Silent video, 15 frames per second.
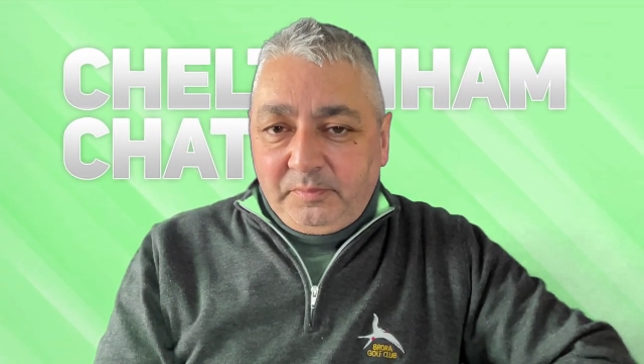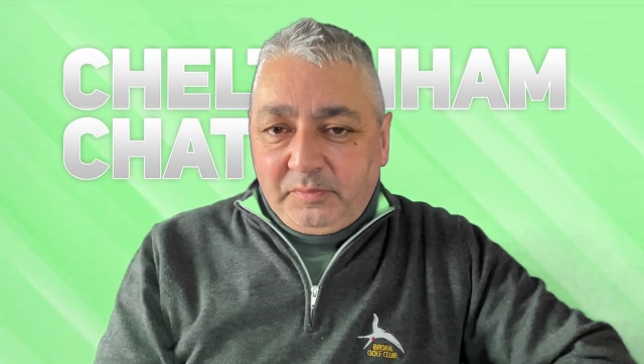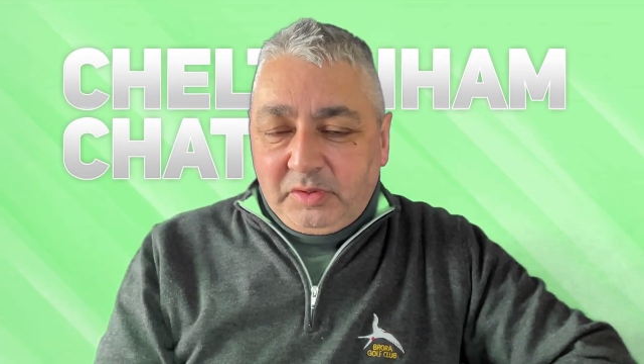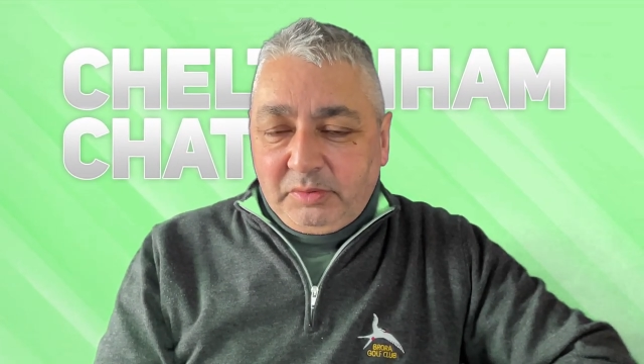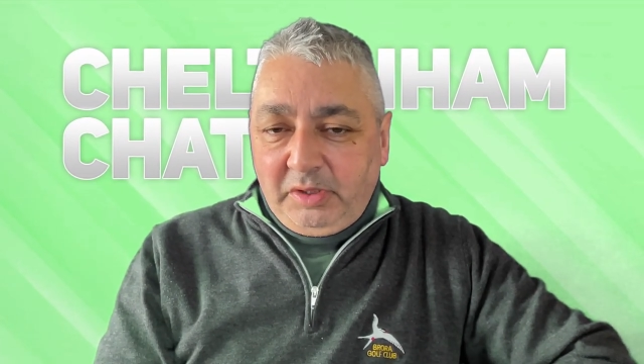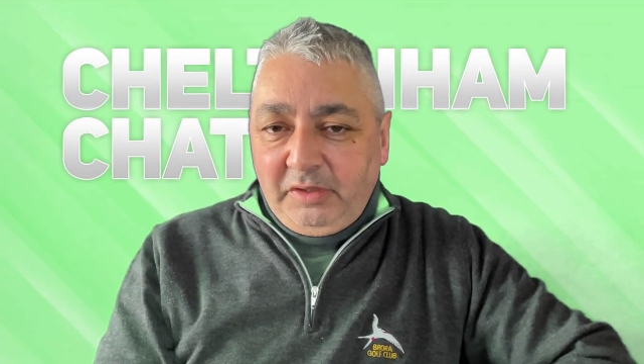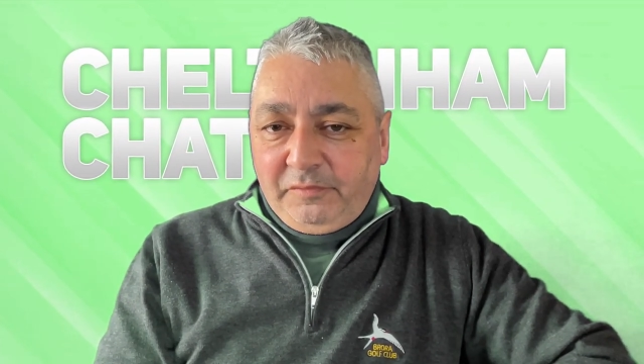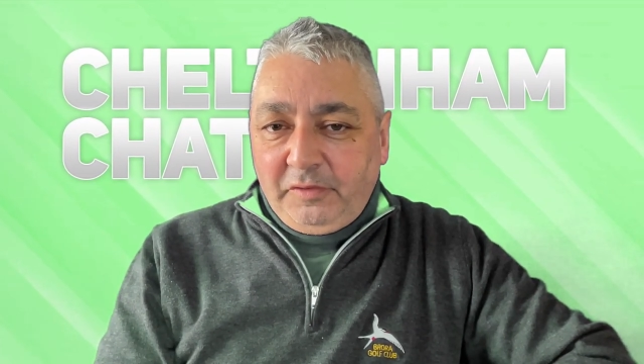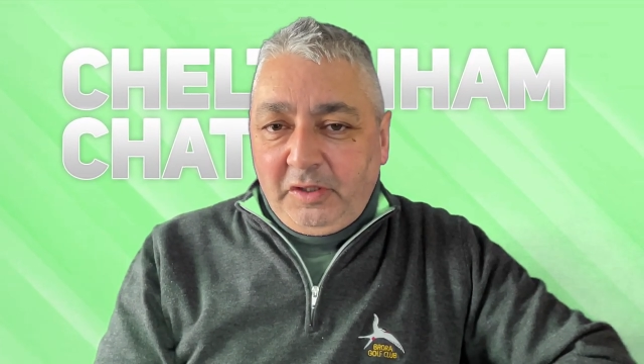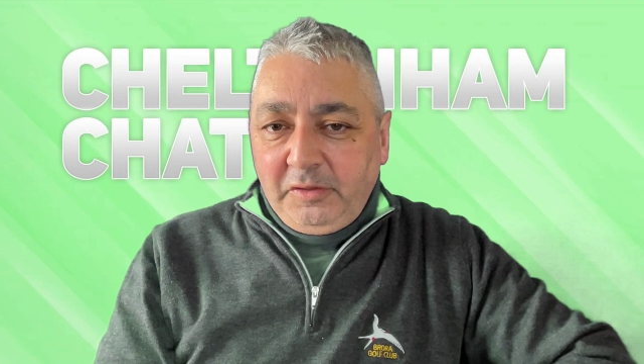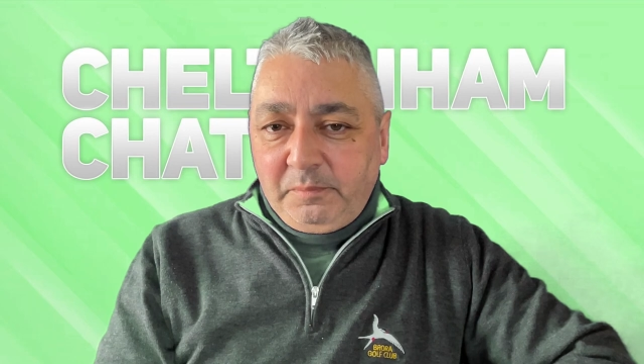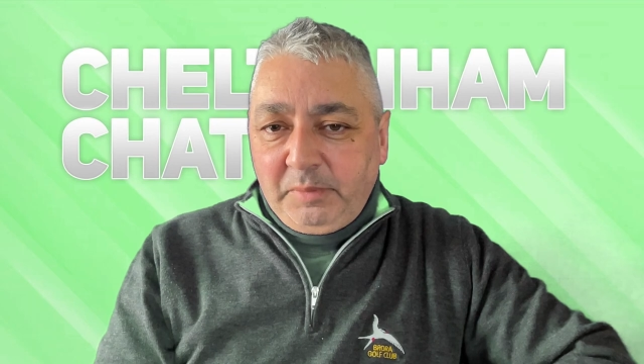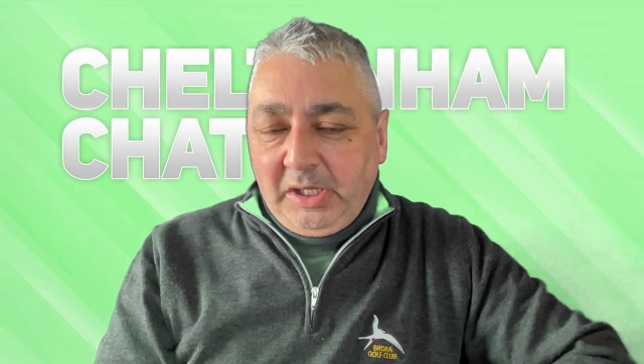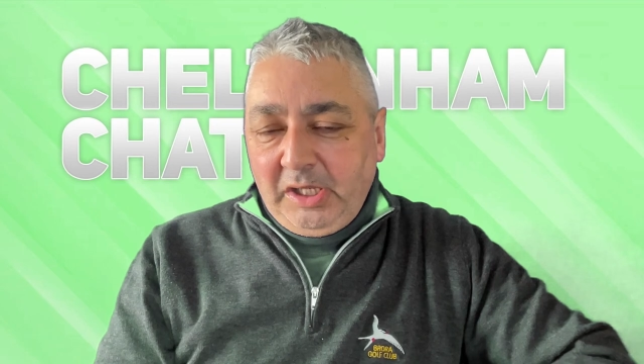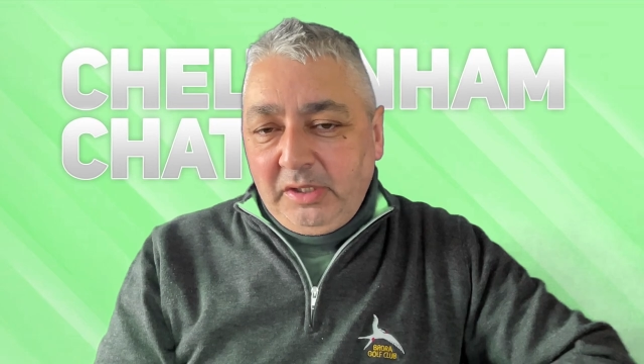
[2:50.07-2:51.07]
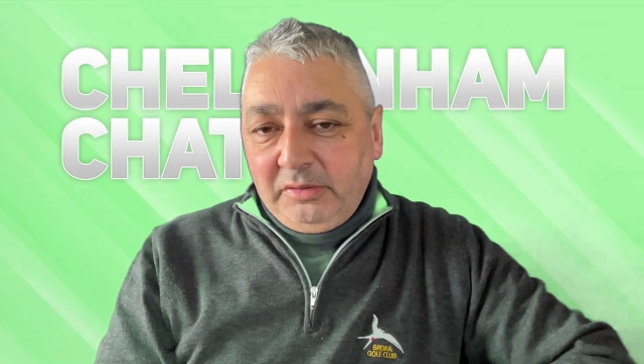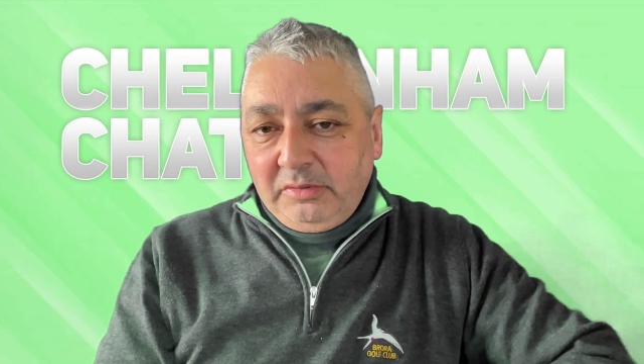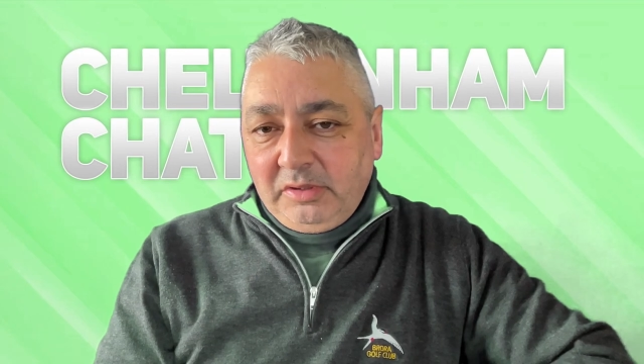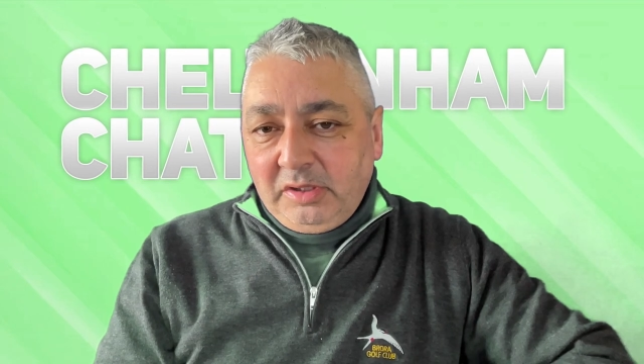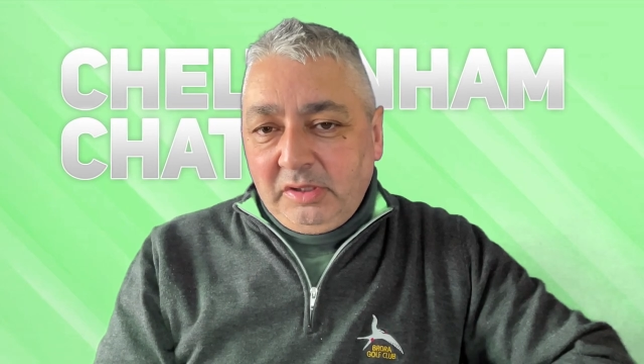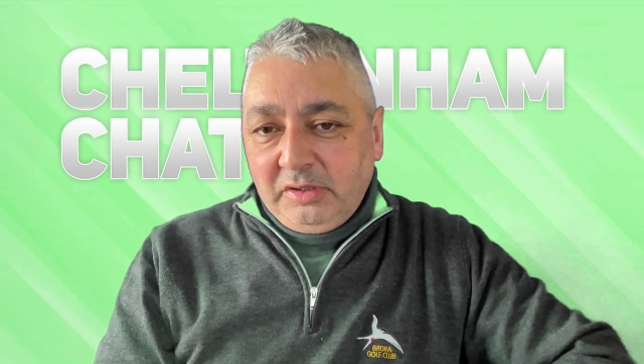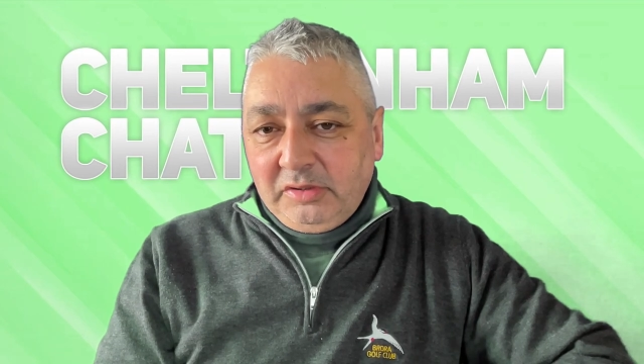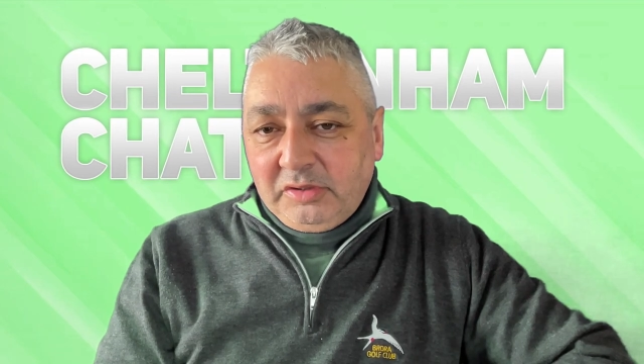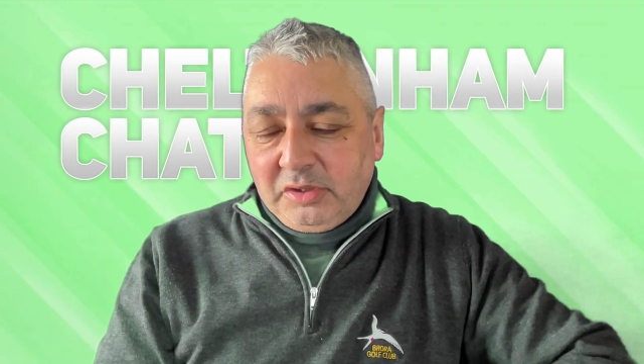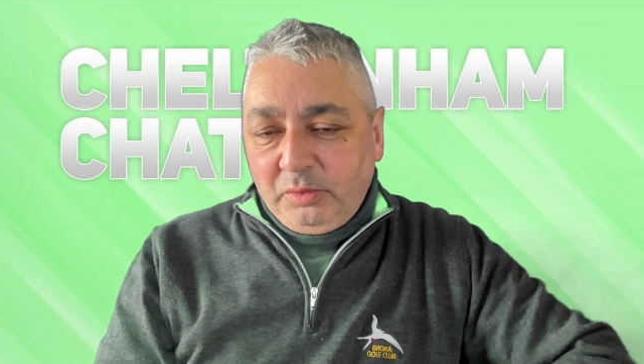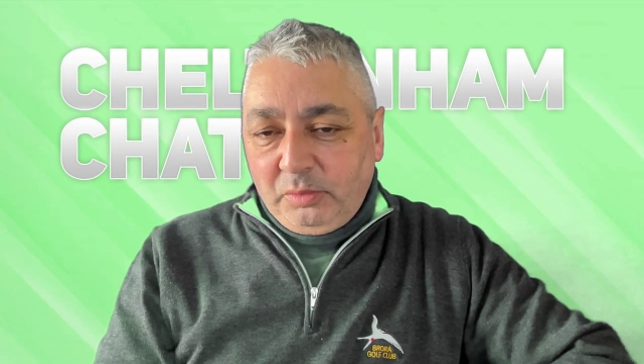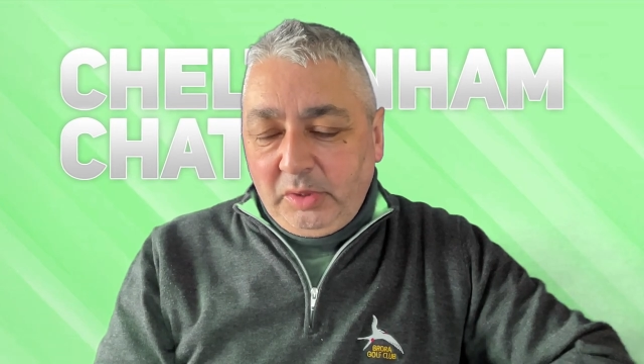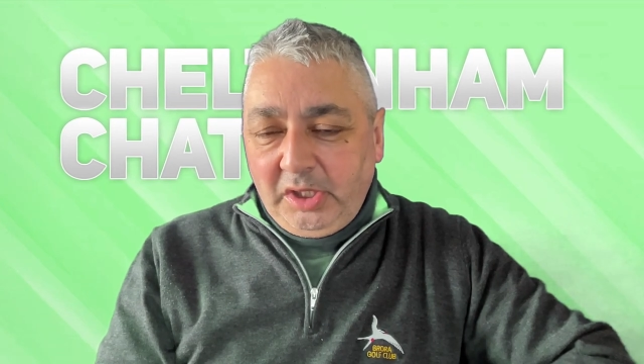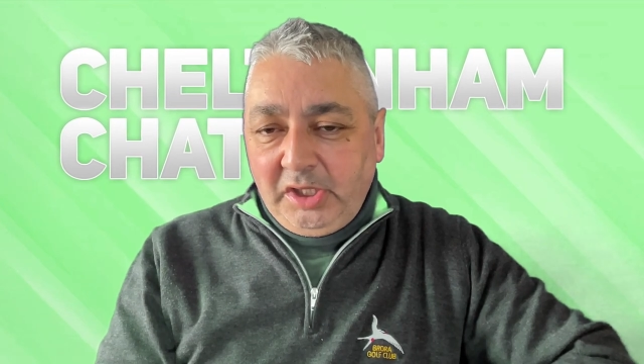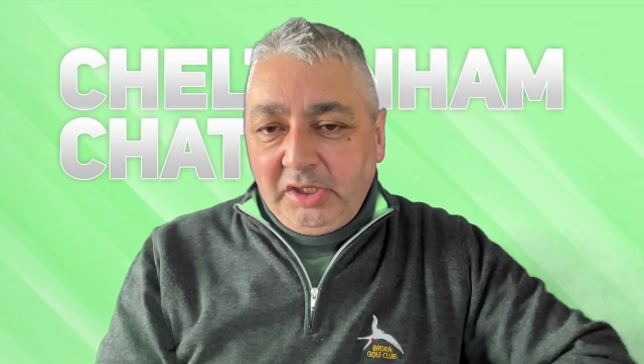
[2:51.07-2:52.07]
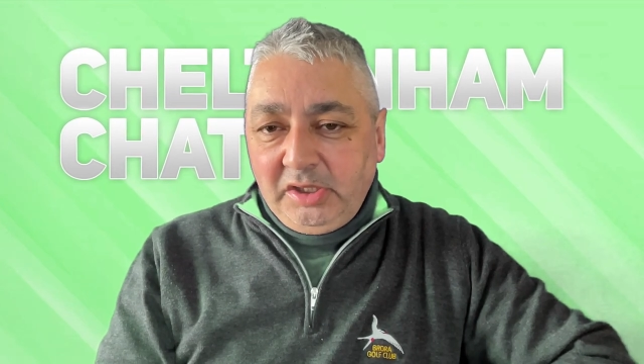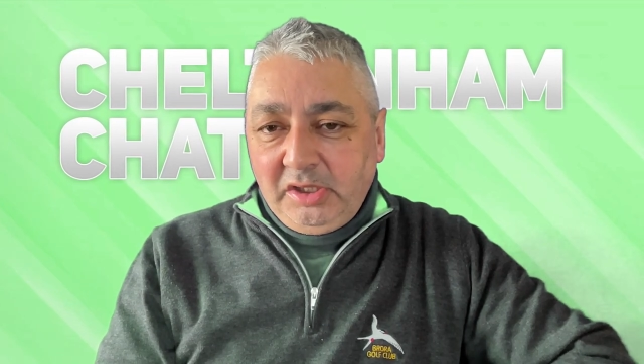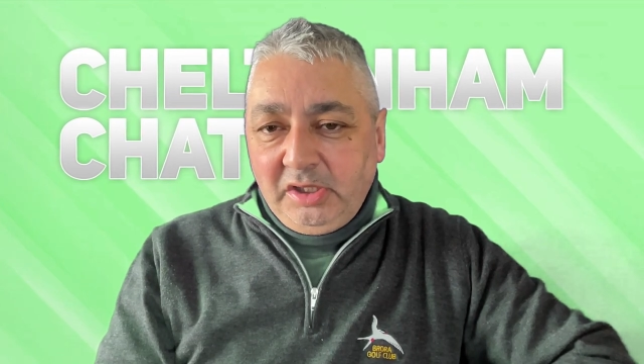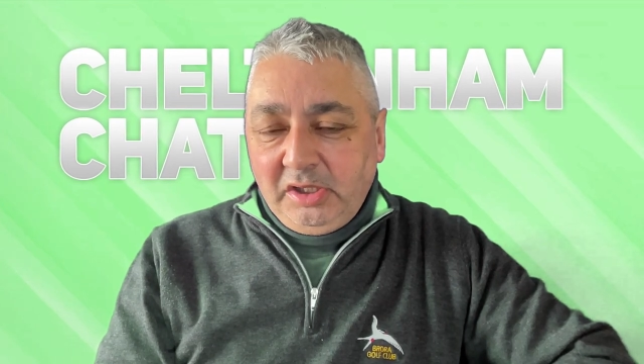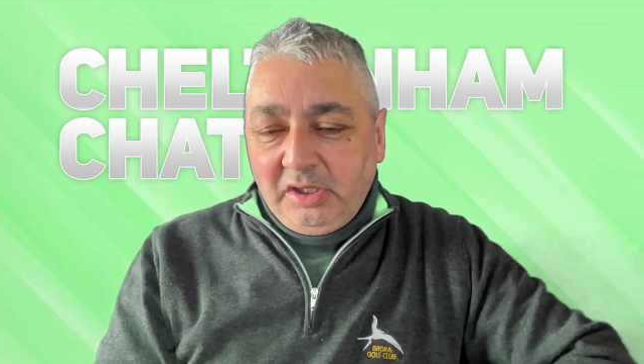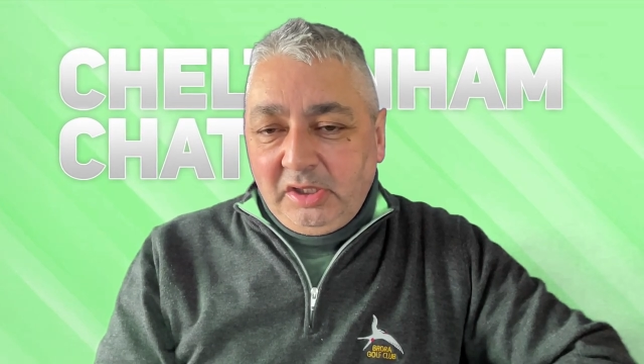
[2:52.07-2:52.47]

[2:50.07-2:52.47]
£25 to win